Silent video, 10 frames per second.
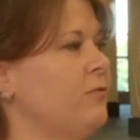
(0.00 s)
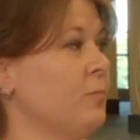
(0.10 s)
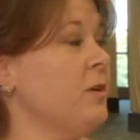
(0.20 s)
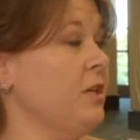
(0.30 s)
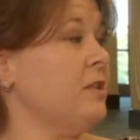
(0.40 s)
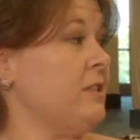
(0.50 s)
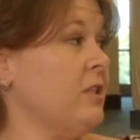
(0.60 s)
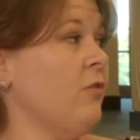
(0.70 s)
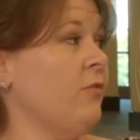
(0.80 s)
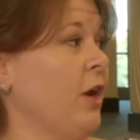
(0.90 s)
for me, it's
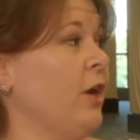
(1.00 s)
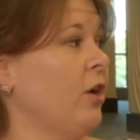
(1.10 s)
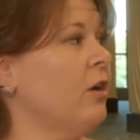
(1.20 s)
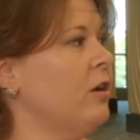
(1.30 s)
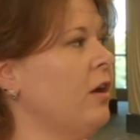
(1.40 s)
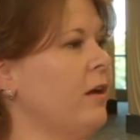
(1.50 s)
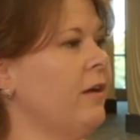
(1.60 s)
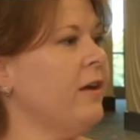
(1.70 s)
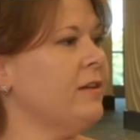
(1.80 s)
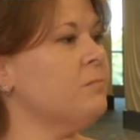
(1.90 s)
self-care, mm-hmm.
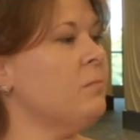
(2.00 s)
as